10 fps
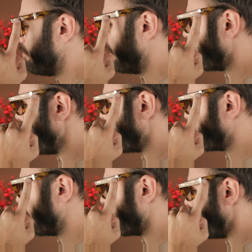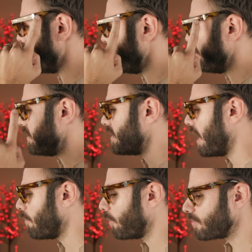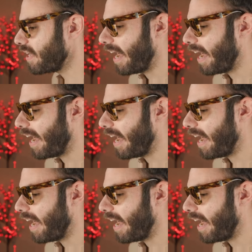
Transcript: metal hardware on the temples.